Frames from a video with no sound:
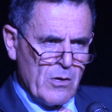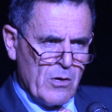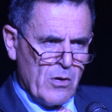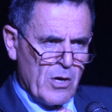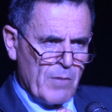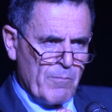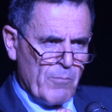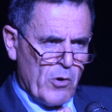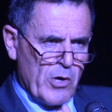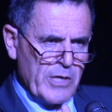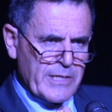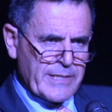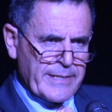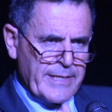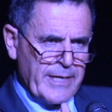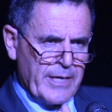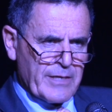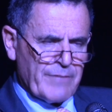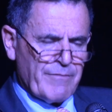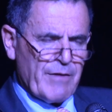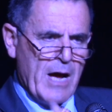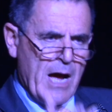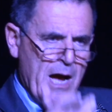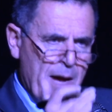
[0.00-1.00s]
or more
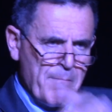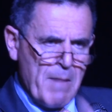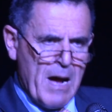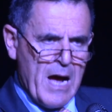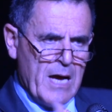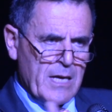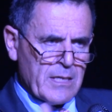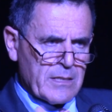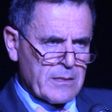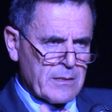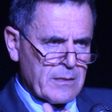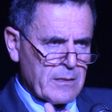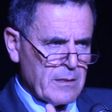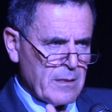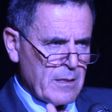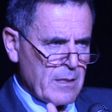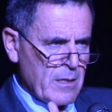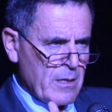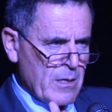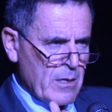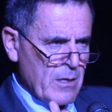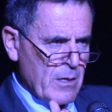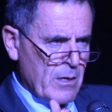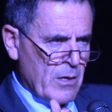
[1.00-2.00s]
scared of Hamas,
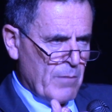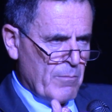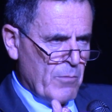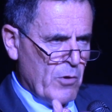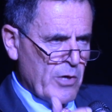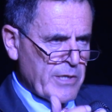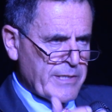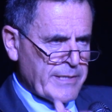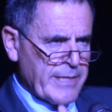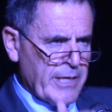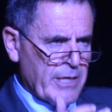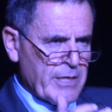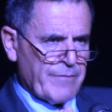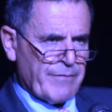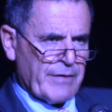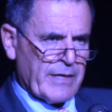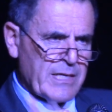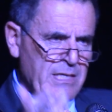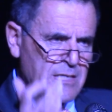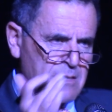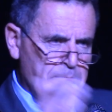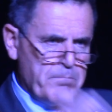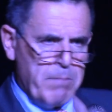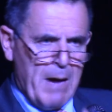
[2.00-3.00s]
or more scared of
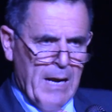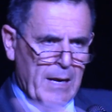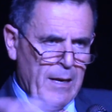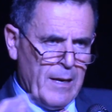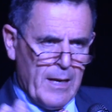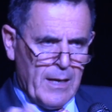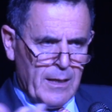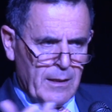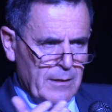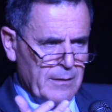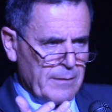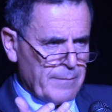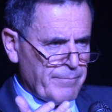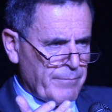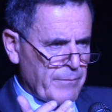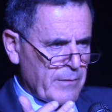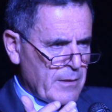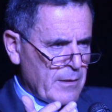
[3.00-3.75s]
Hezbollah,